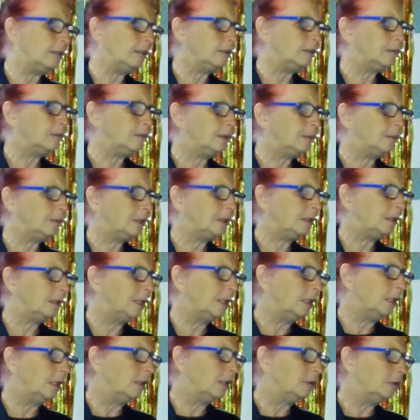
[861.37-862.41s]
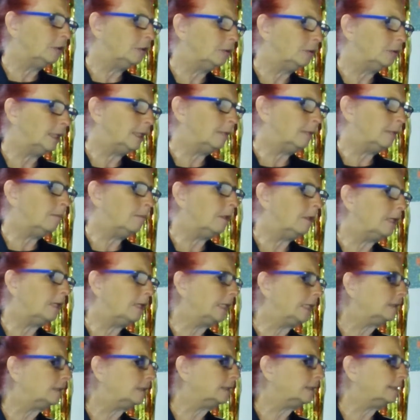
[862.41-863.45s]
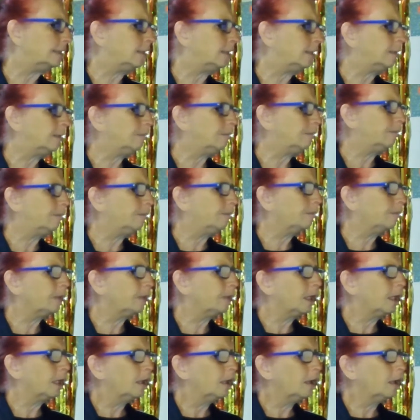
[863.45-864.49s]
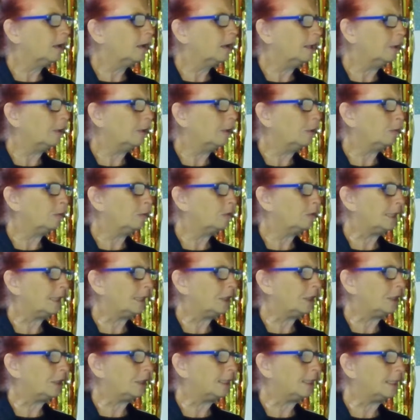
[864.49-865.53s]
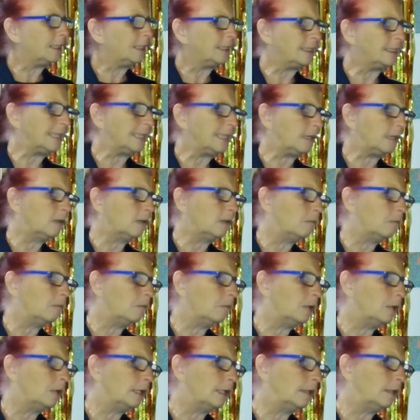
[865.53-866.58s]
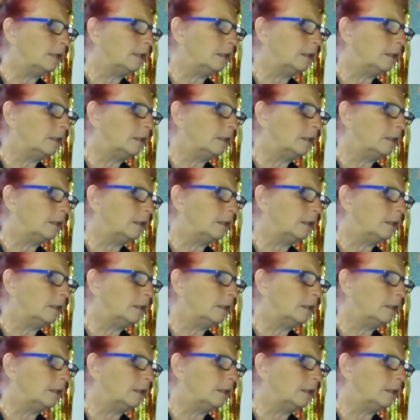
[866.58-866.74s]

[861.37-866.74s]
we were doing Mike's eye operation, his second one.